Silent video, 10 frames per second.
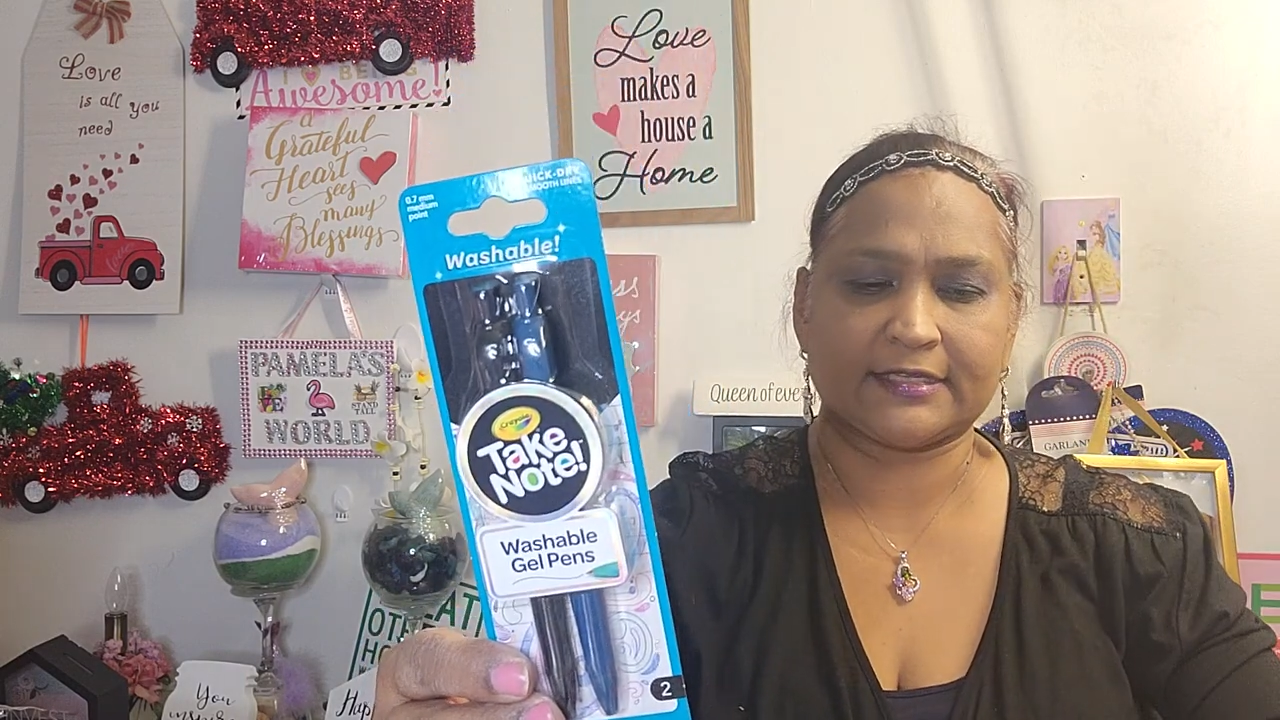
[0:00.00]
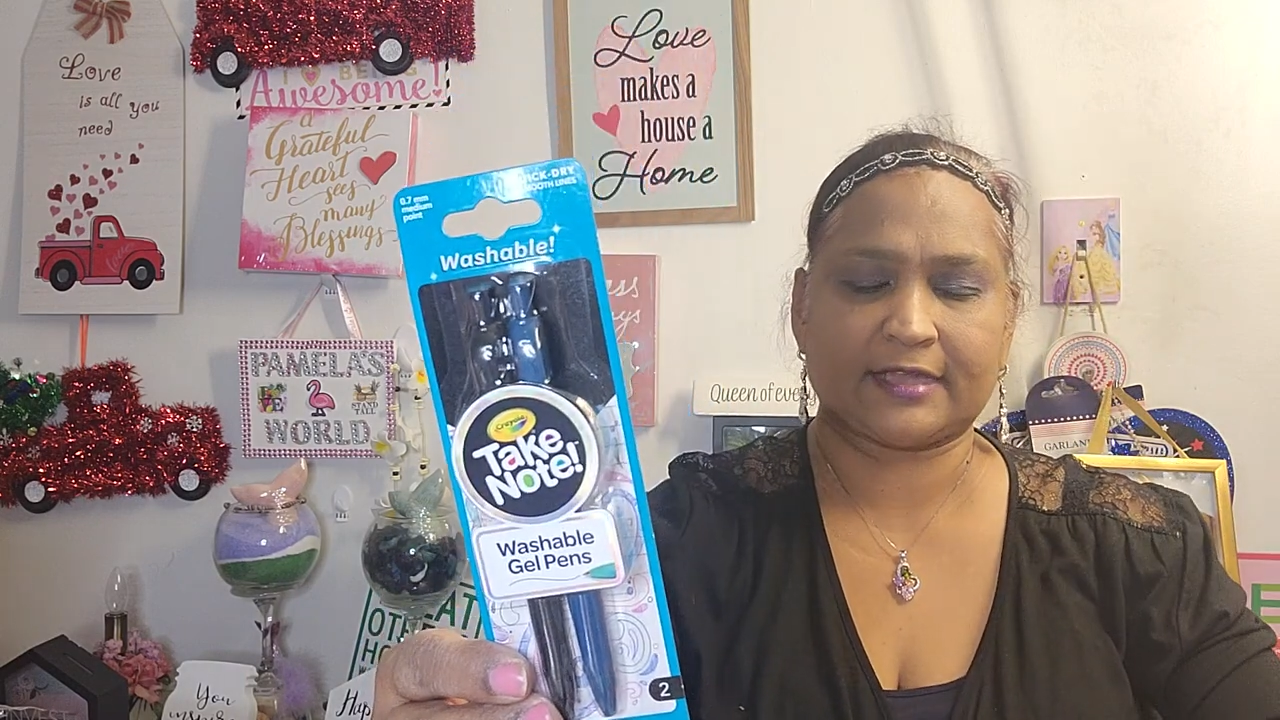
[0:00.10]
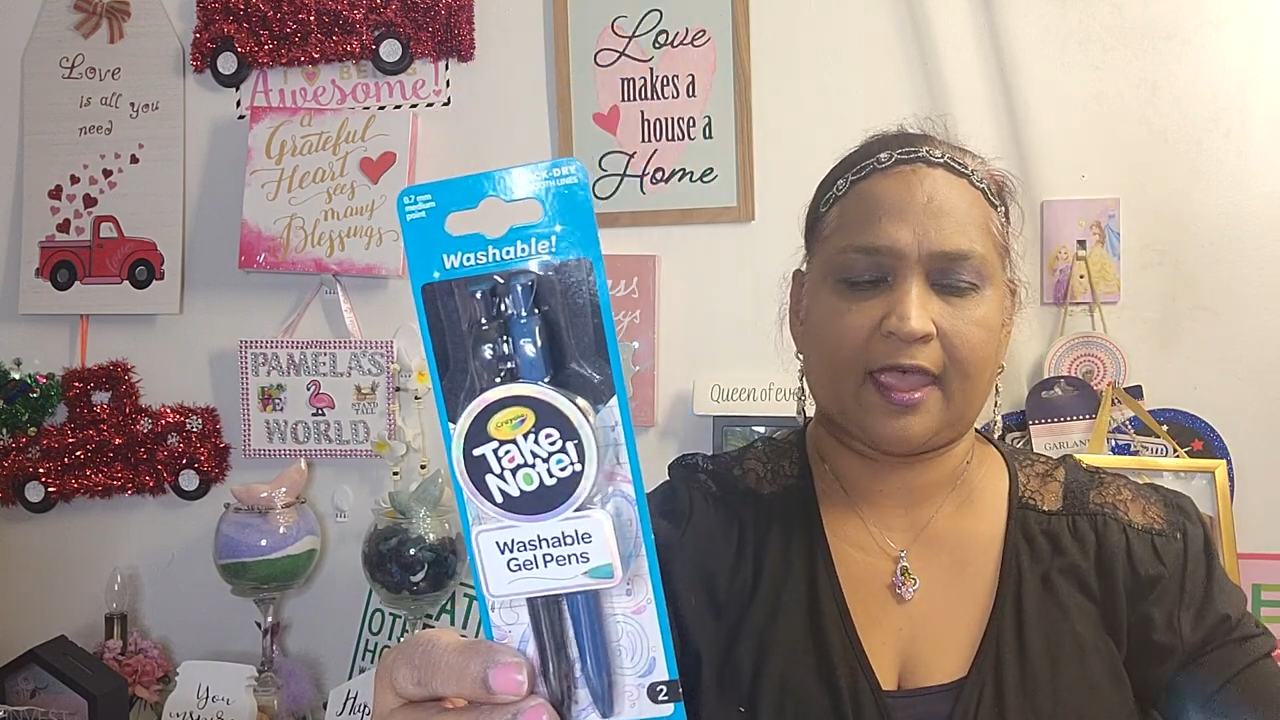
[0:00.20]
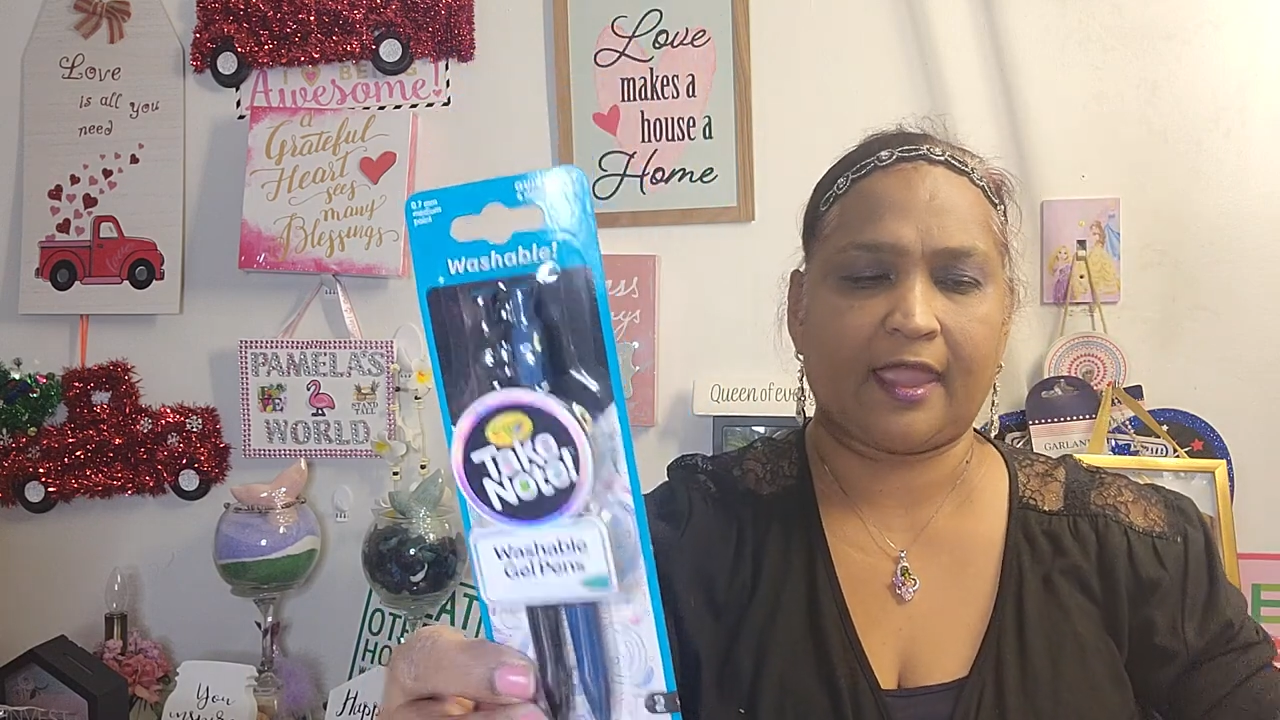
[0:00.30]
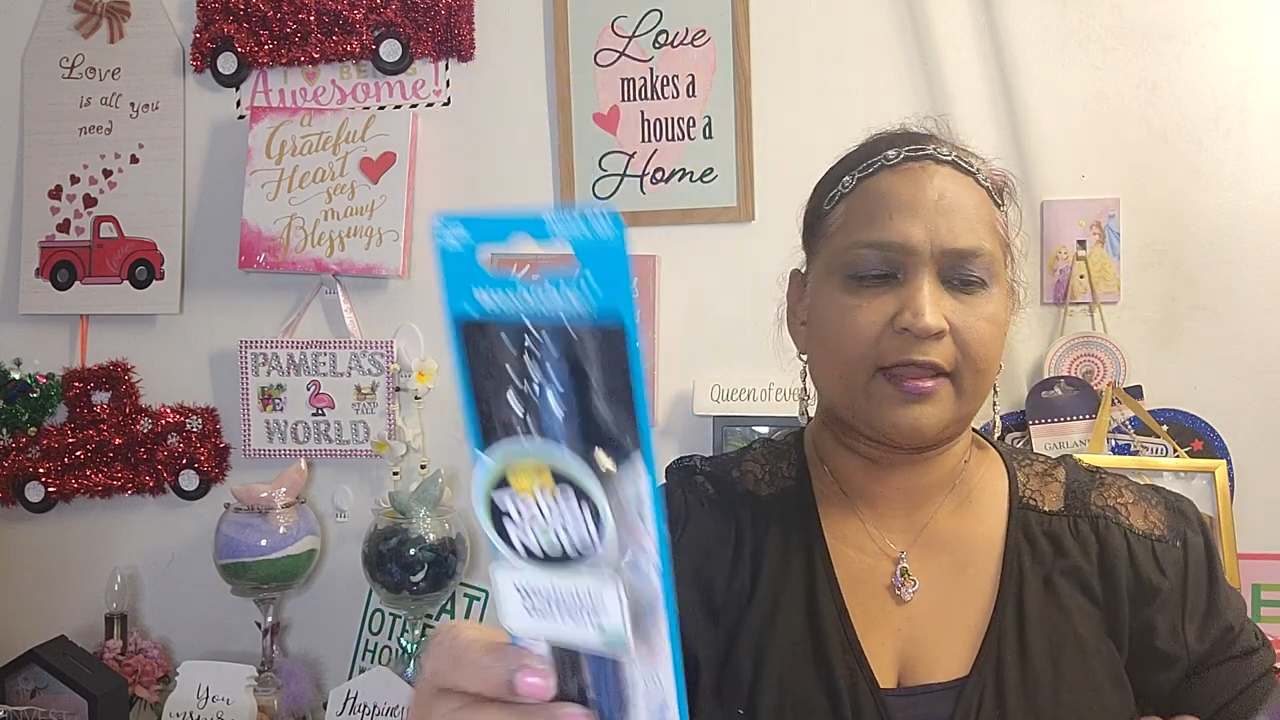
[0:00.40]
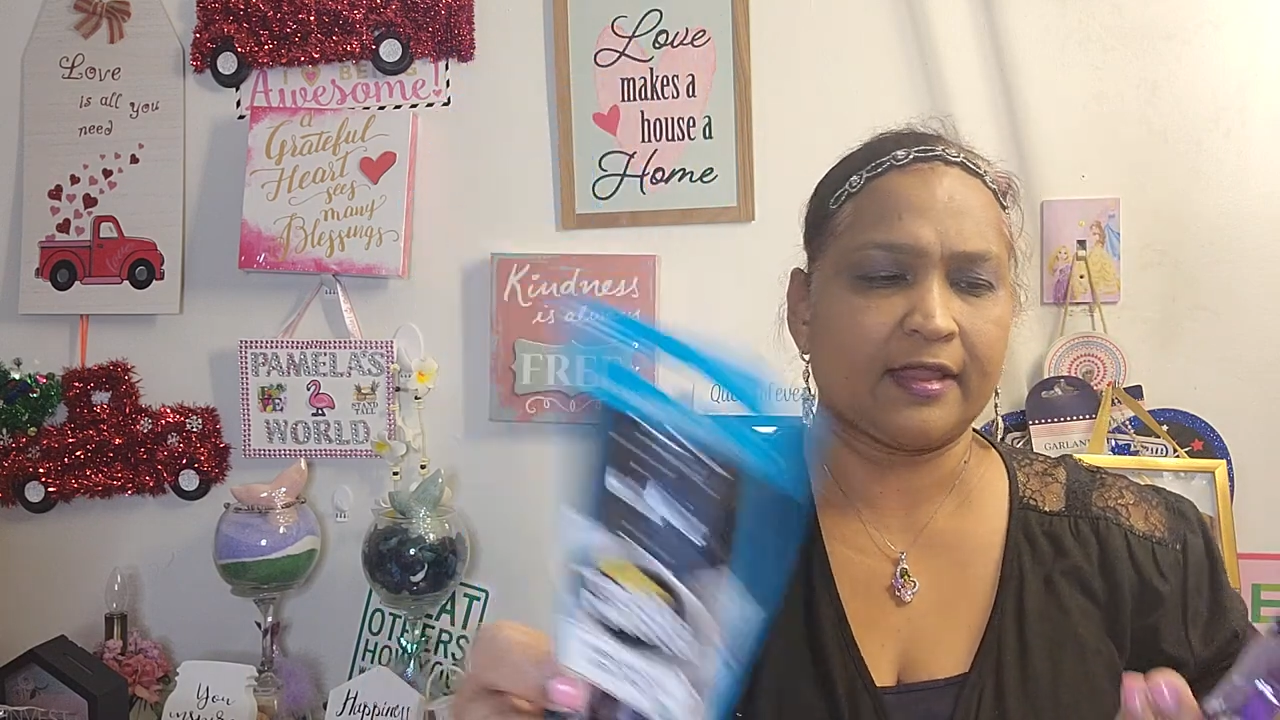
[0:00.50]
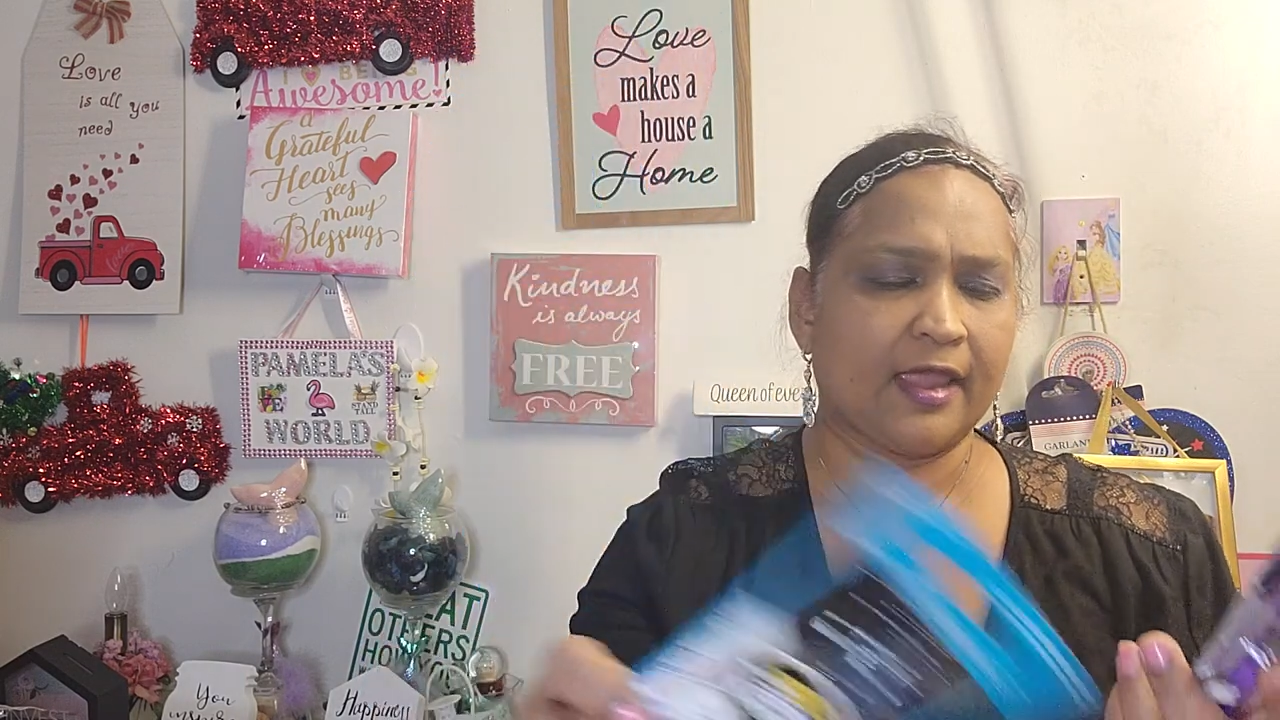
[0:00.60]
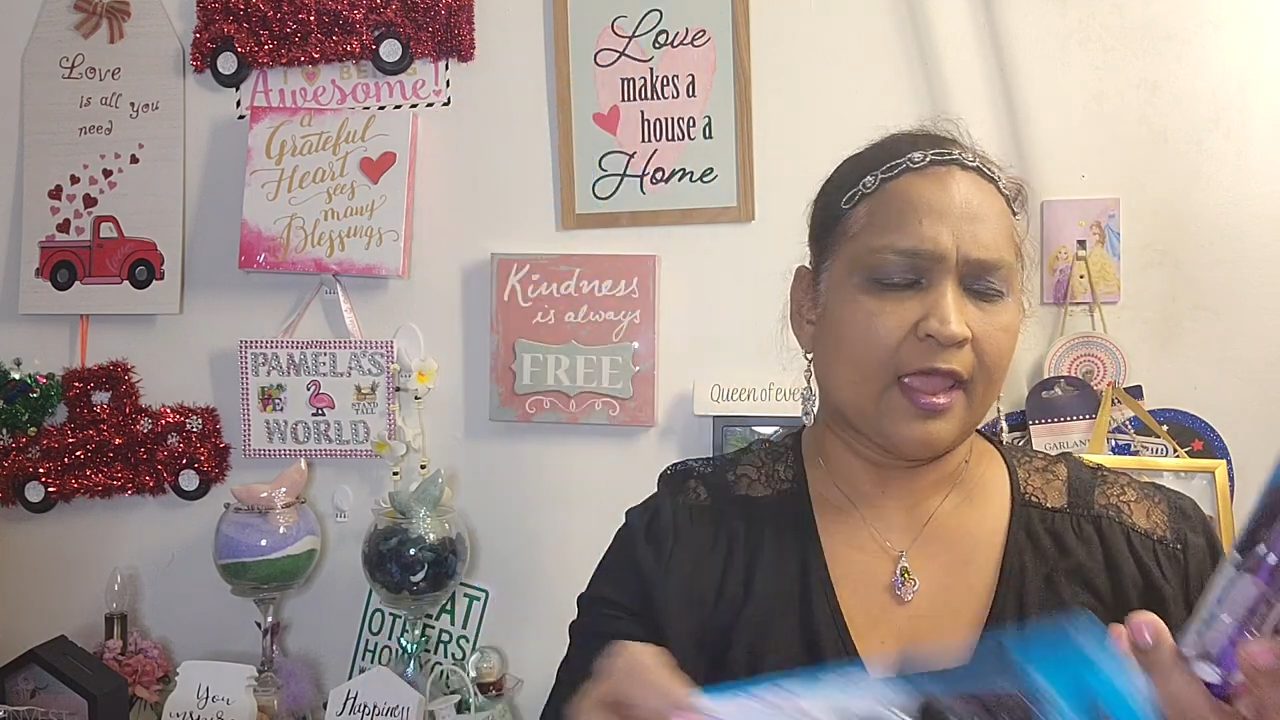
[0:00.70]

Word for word: Sky.